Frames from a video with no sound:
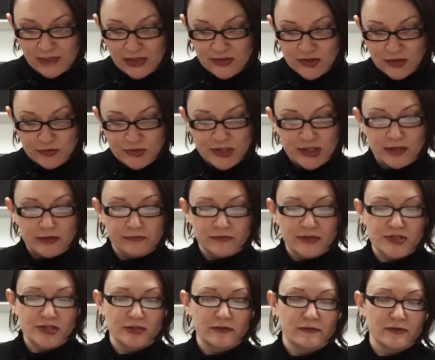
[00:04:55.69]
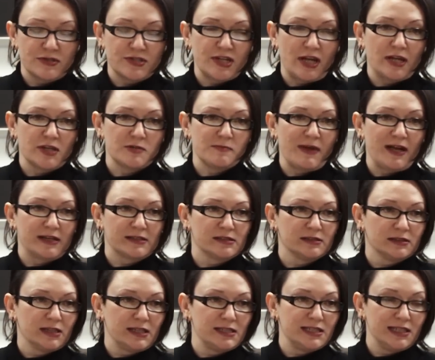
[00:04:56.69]
So she didn't receive her status back
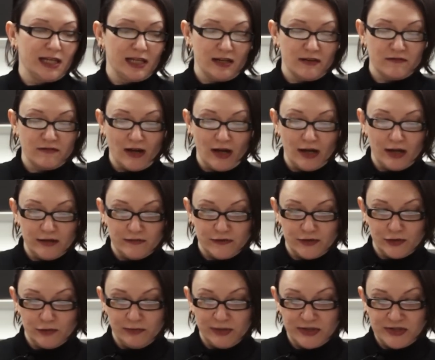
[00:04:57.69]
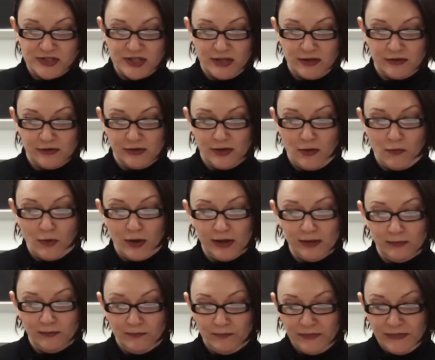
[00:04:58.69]
till 1985 under Bill
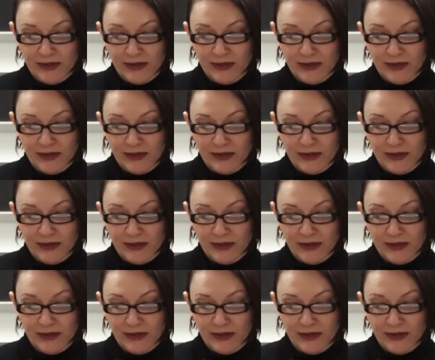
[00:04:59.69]
C-31.